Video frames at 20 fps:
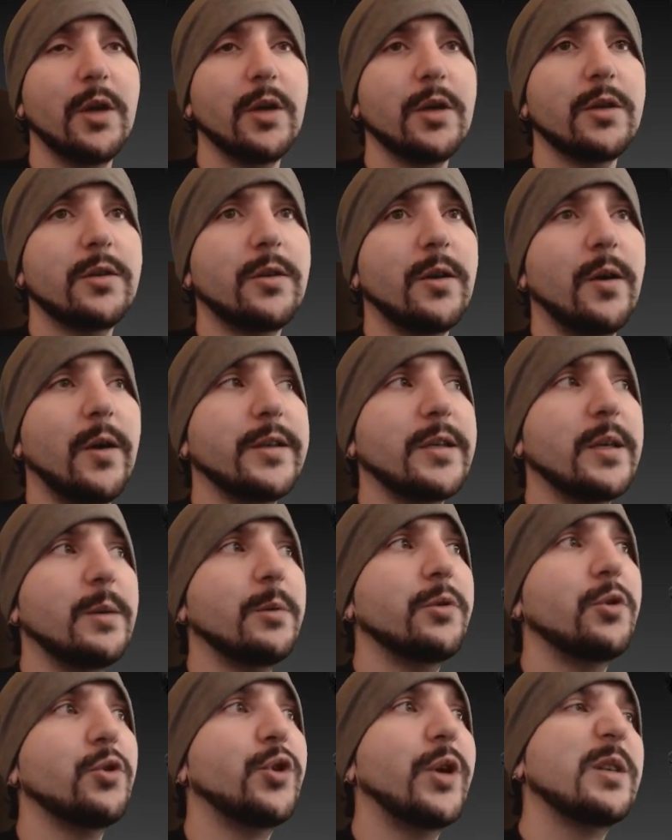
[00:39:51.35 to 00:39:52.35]
So I was able
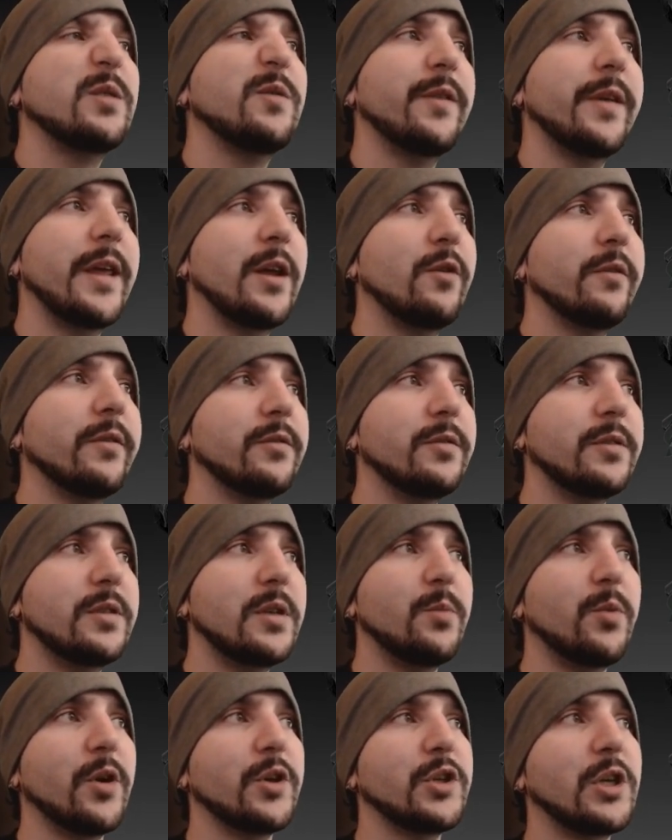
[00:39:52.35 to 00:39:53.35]
to transfer that over to
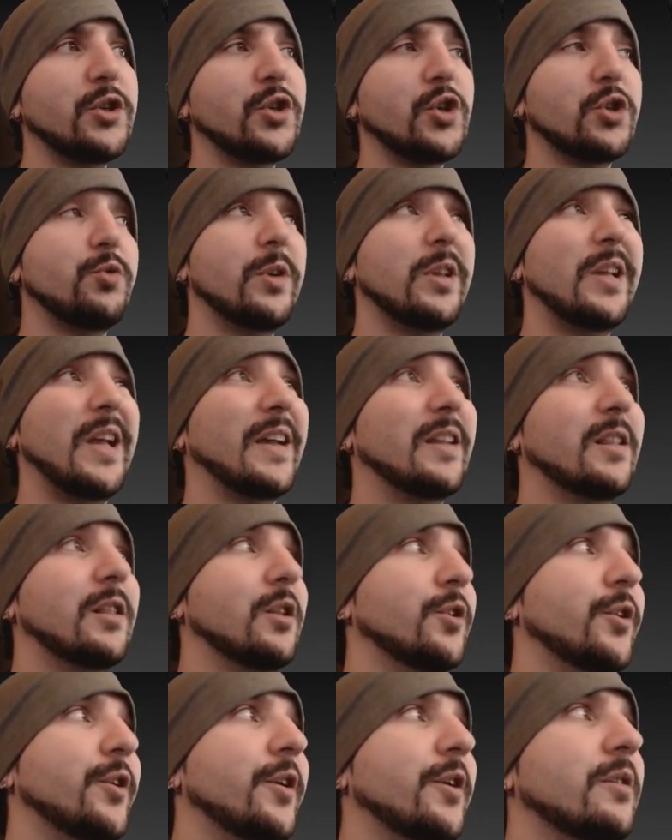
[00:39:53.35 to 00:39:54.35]
zBrush and just really like
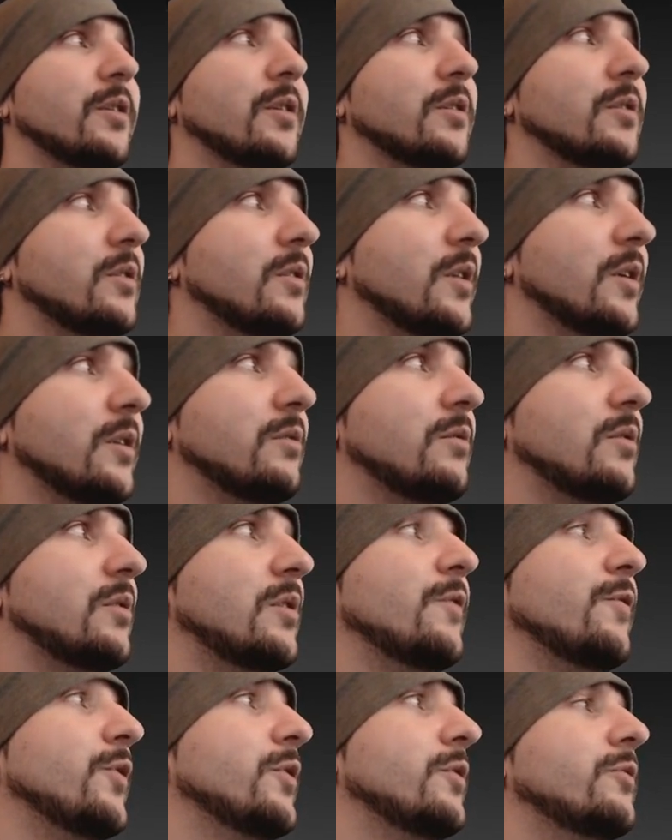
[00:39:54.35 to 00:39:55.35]
learn the
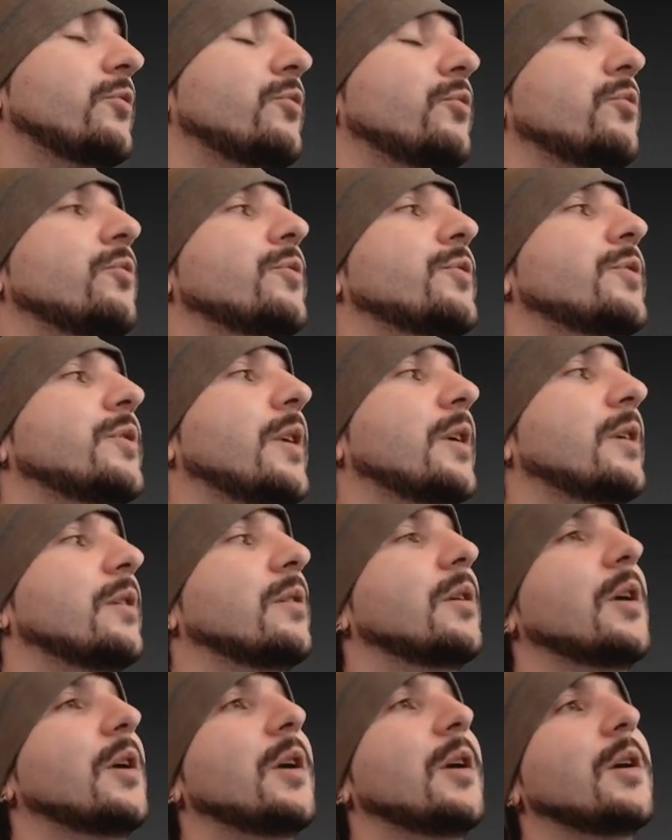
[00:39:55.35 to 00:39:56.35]
different tools and
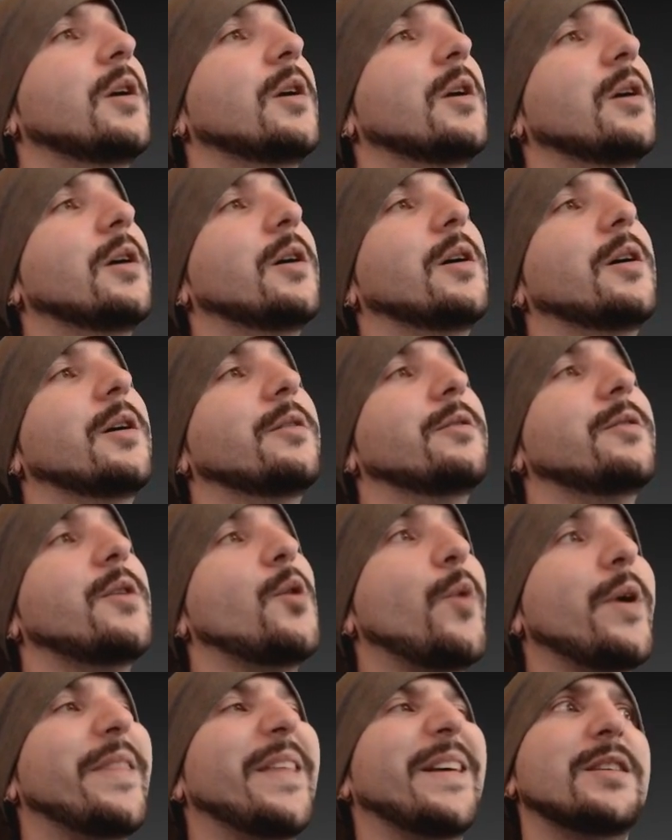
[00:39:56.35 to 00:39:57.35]
the
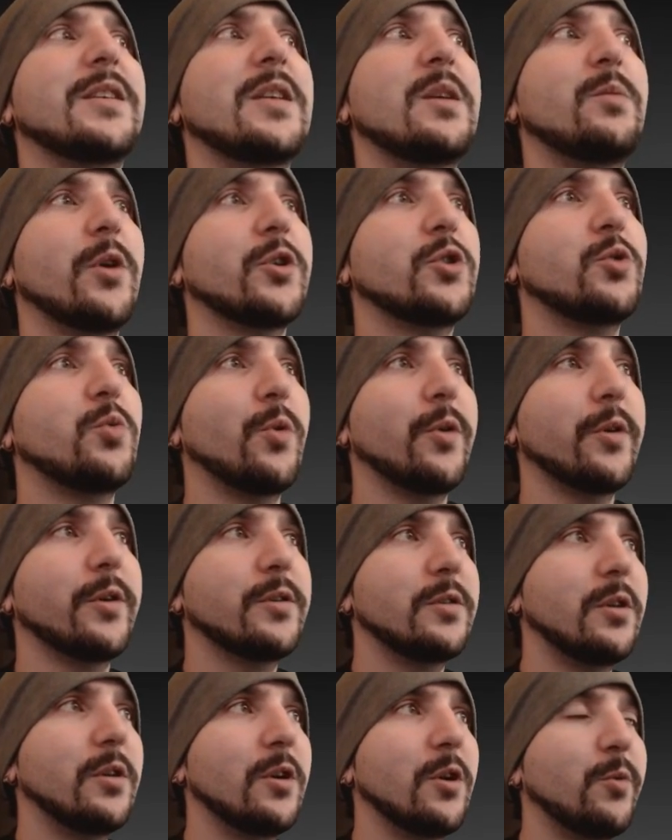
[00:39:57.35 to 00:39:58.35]
way that zBrush works,
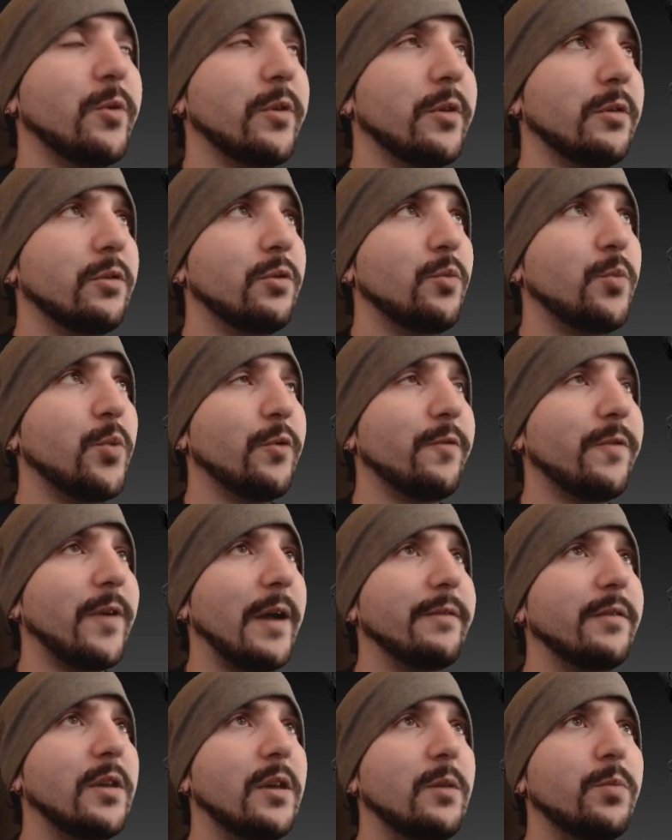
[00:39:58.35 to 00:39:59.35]
you know, with their
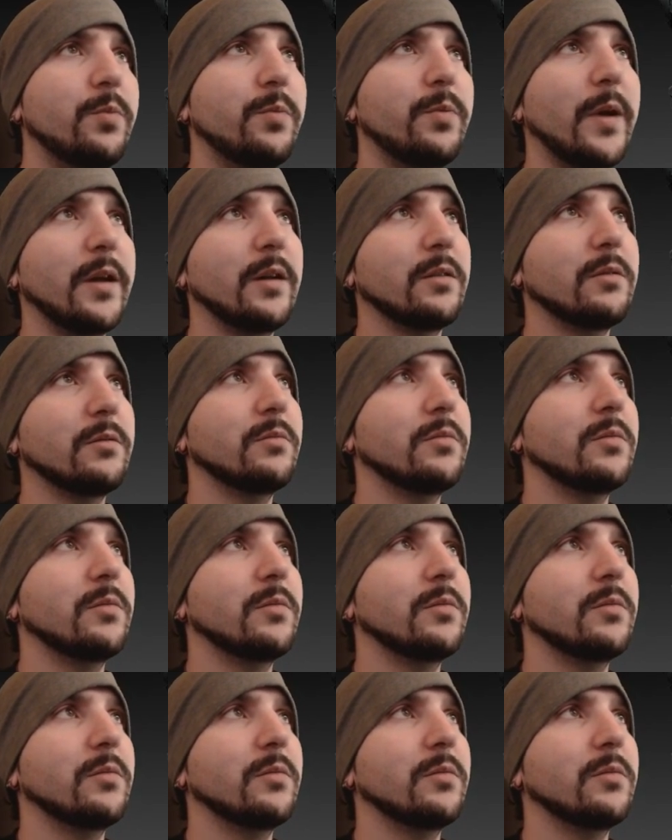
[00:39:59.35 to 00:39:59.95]
2.5 deep and